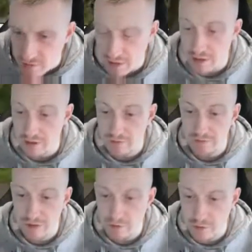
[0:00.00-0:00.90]
can't even
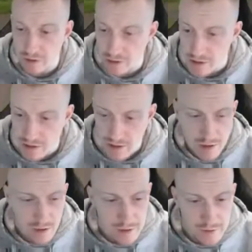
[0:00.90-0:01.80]
read what that says.
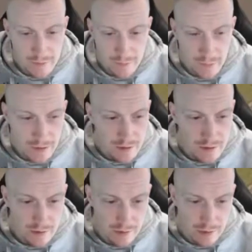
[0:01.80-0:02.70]

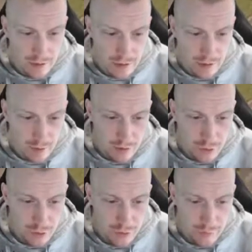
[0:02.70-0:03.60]
So they've got a car wash.